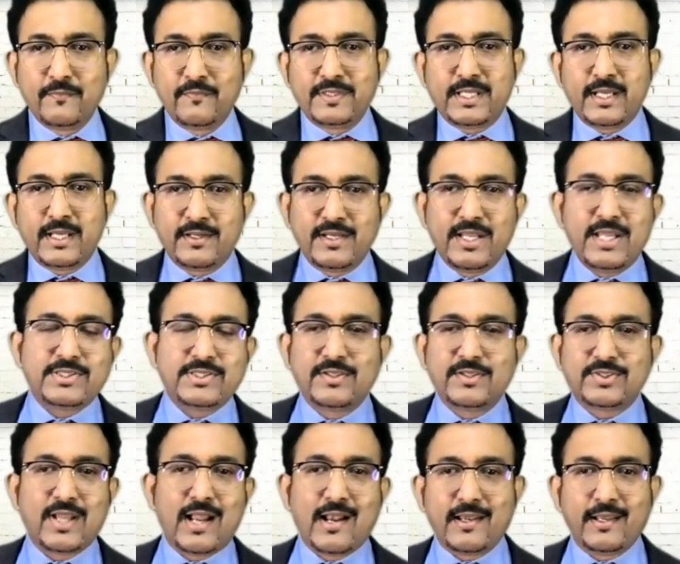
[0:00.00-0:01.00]
with a decent
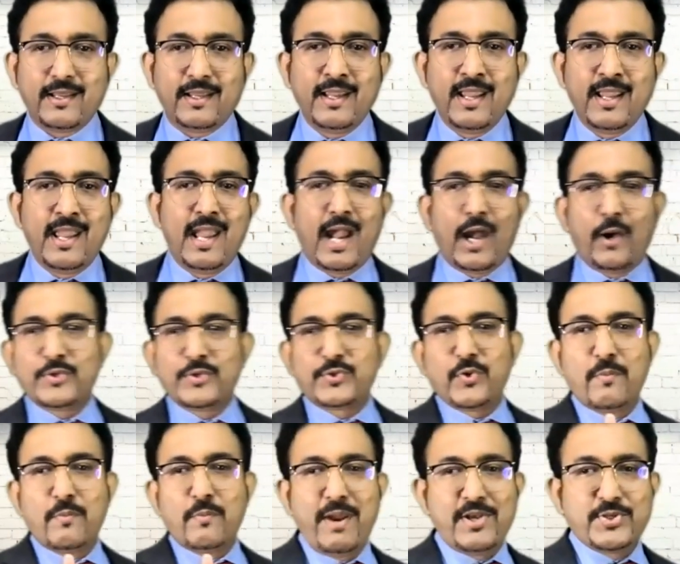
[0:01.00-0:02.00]
salary. I
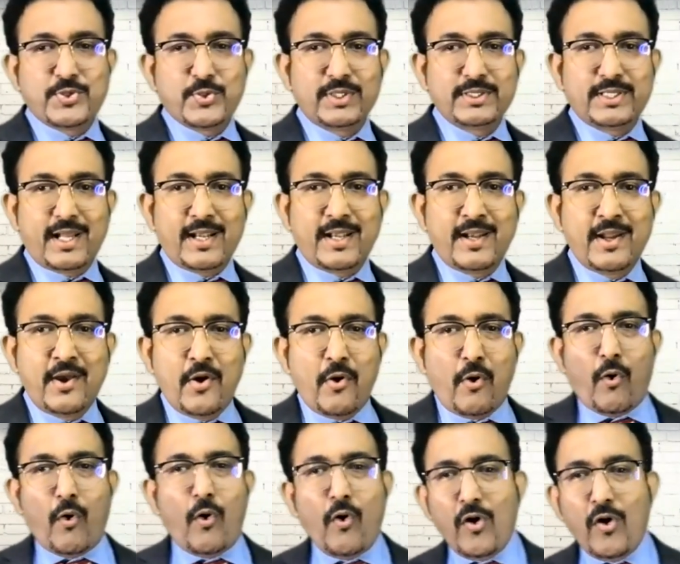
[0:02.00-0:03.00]
also made sure that
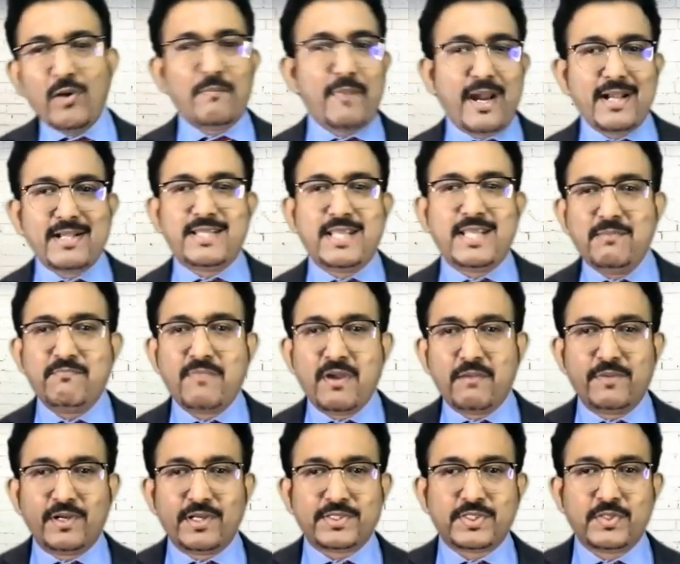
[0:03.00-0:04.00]
all my team
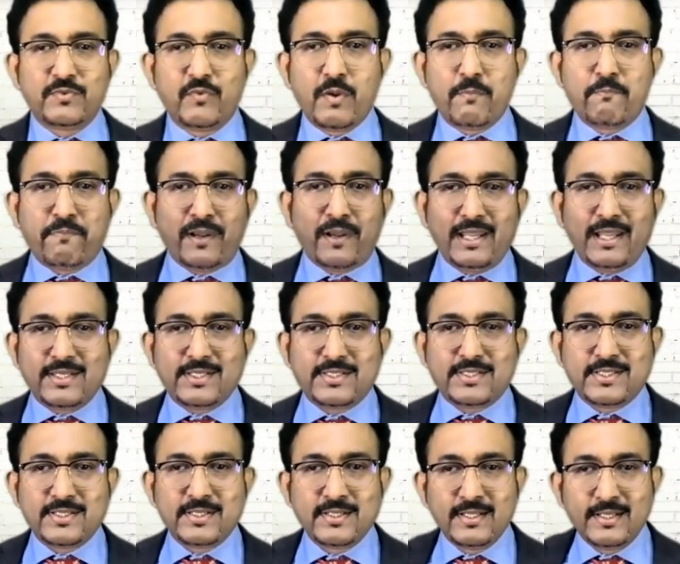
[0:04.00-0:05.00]
members were
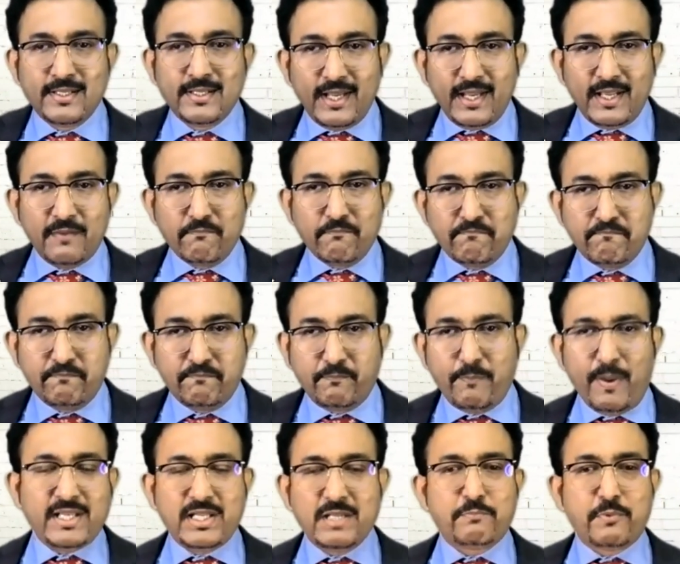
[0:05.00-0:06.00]
placed in
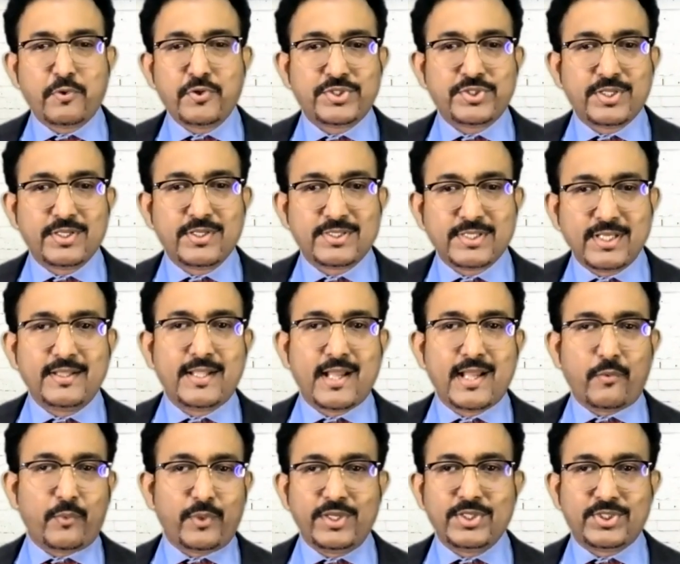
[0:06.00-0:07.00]
better positions in
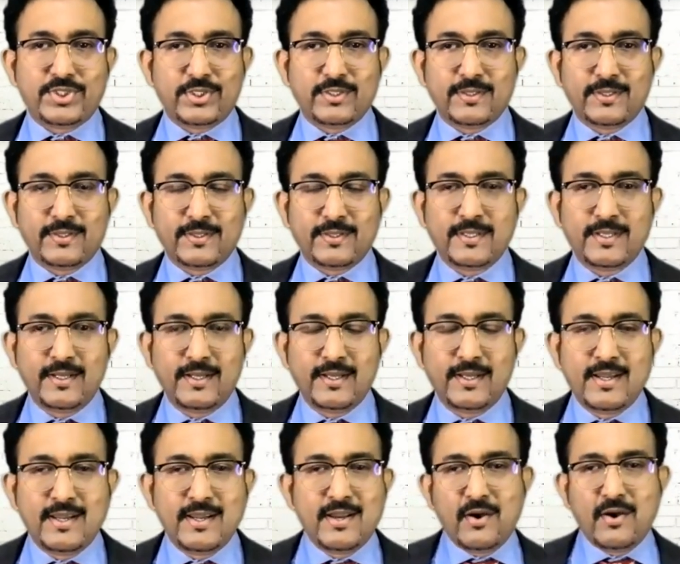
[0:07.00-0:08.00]
that region.
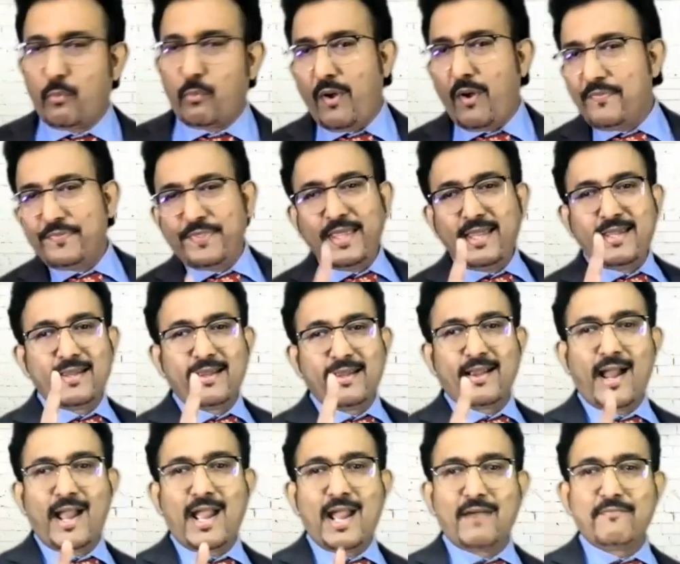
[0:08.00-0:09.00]
One thing
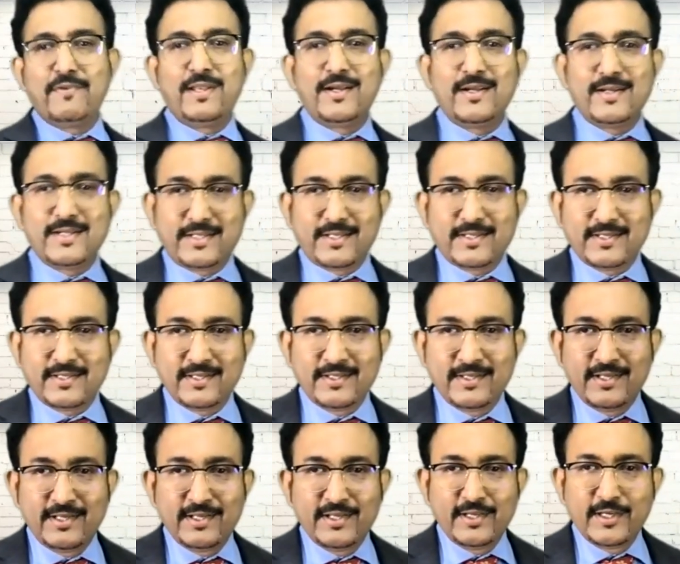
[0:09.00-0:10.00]
I have learned
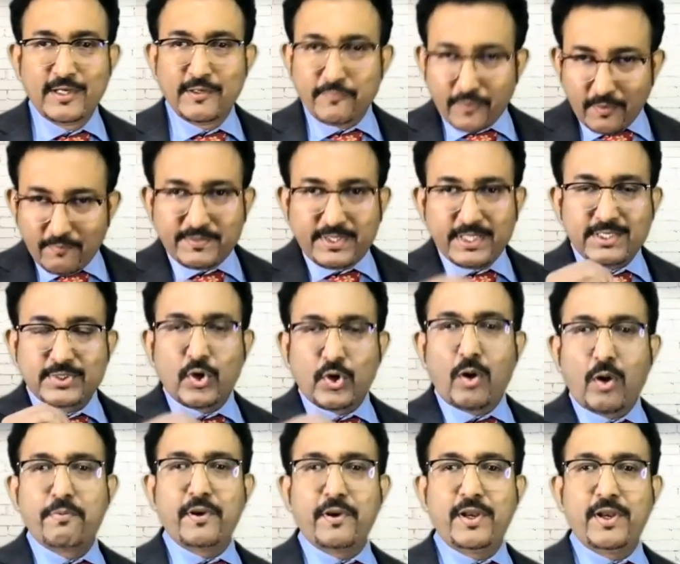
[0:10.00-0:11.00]
from this
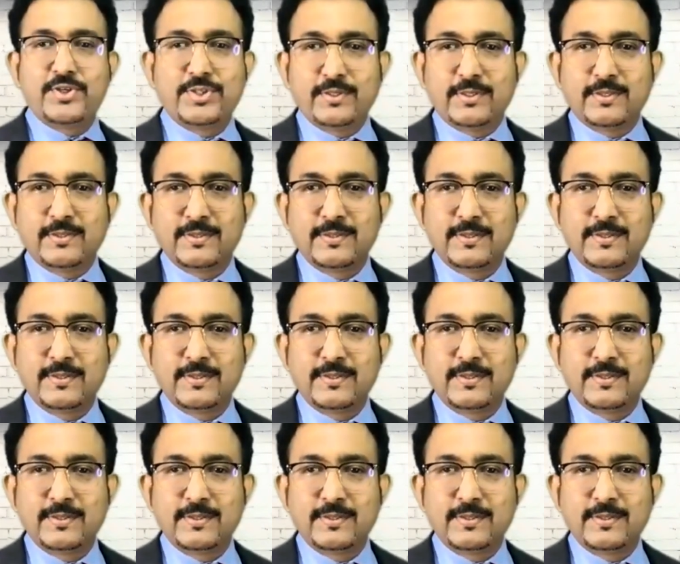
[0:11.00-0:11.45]
operation